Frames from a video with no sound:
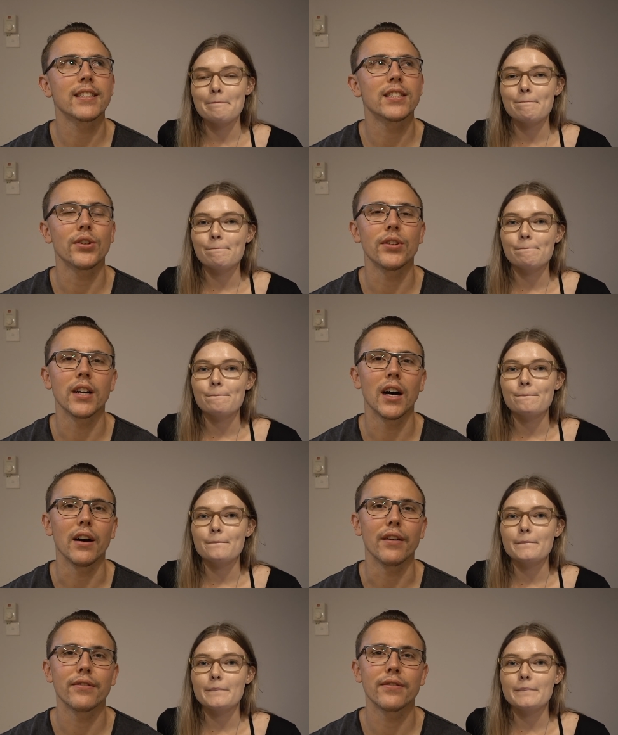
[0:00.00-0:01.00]
Speaker 1: So
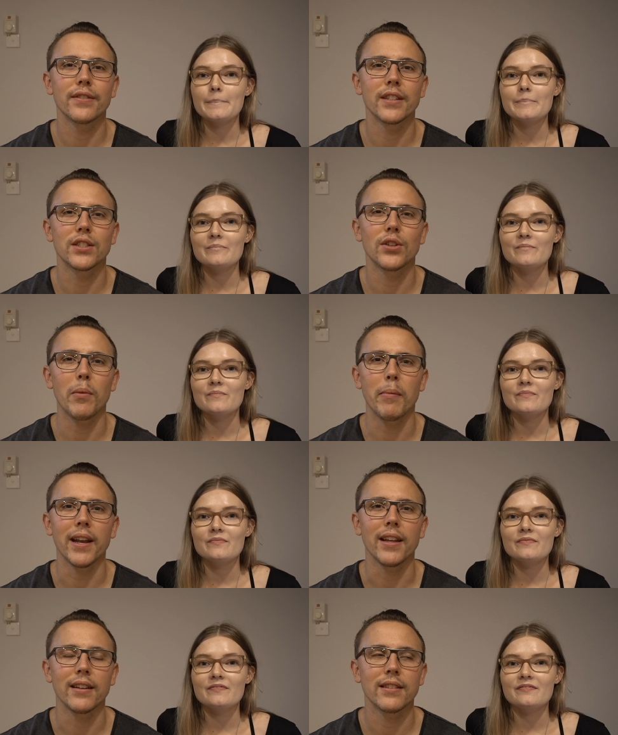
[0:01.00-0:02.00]
tough. So
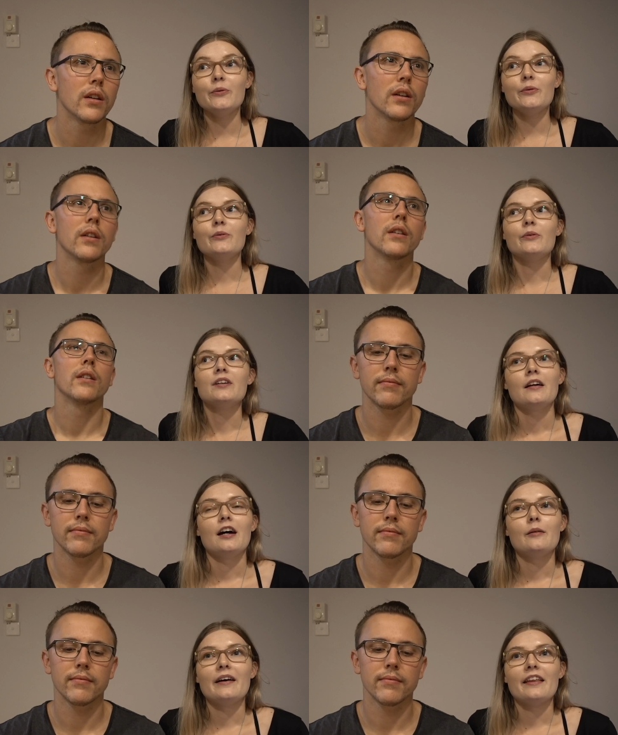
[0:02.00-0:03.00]
many.
Speaker 2: Oh,
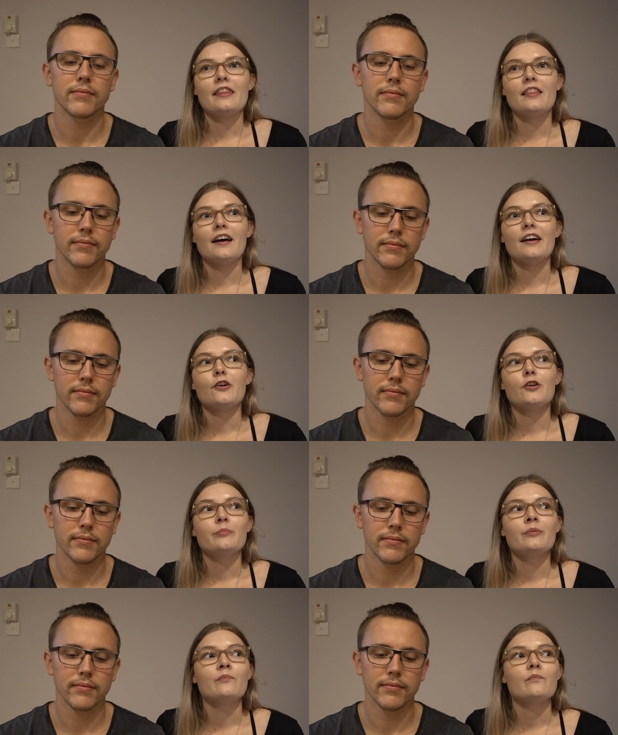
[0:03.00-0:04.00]
I
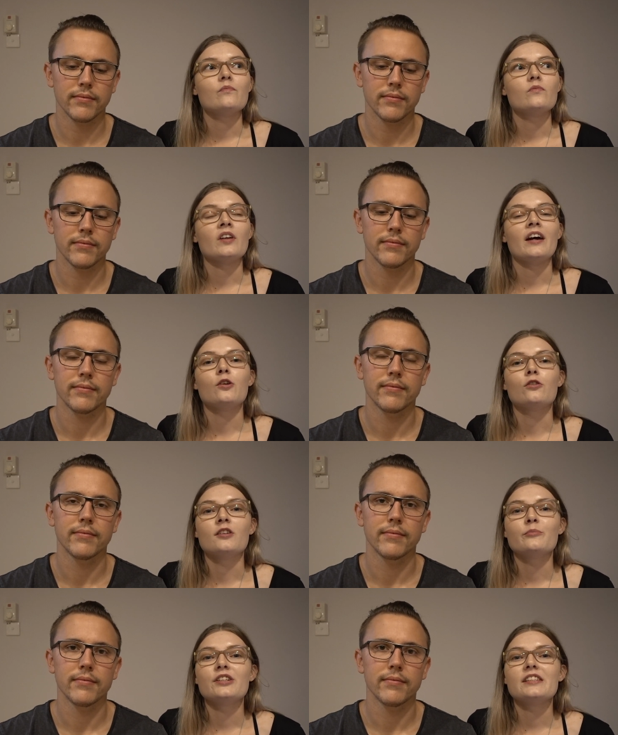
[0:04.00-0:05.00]
hope Niall
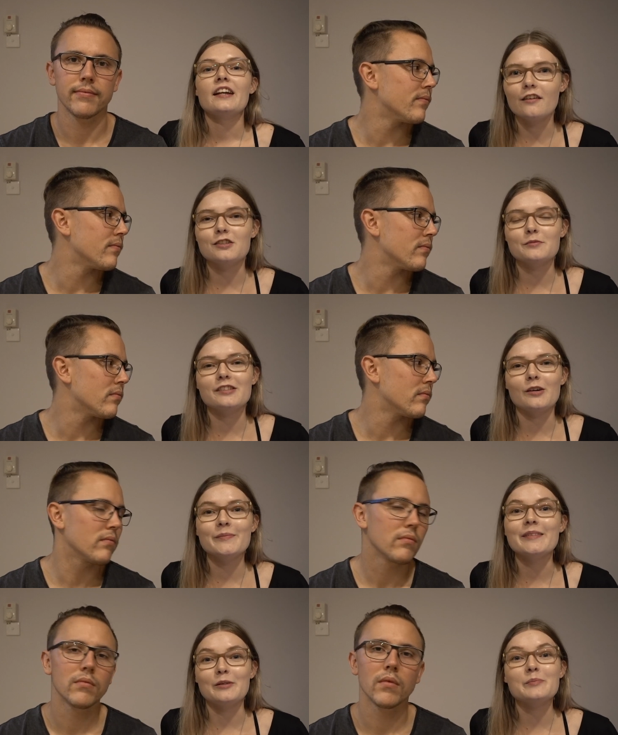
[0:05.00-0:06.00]
Horan brings out a Christmas
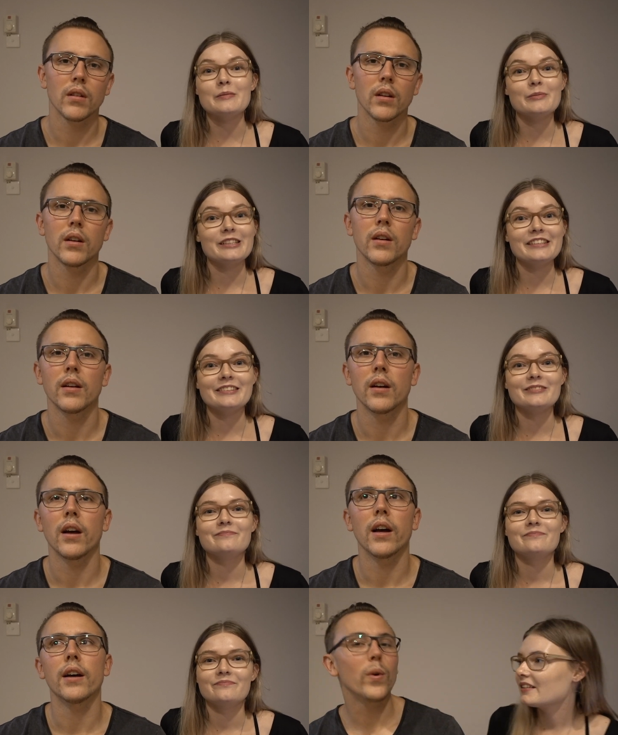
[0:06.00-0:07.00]
album. That would be pretty good.
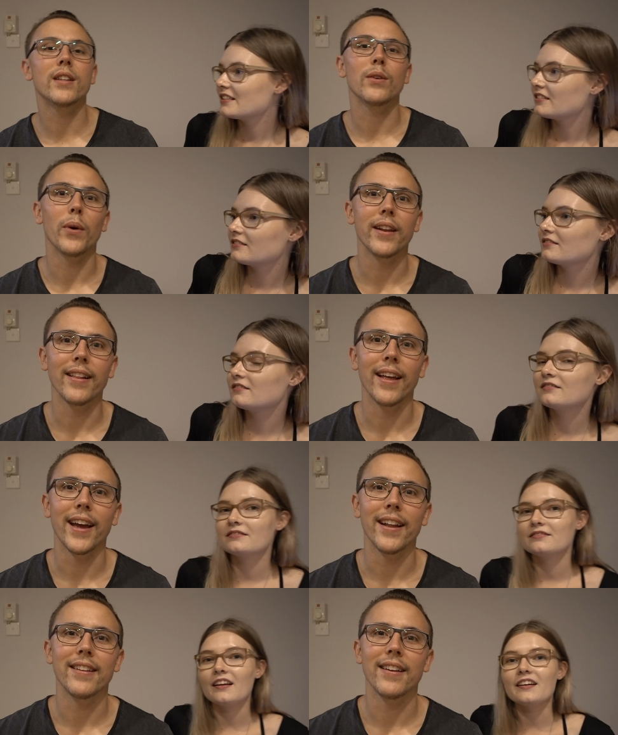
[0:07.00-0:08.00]
Speaker 1: Winter Wonderland.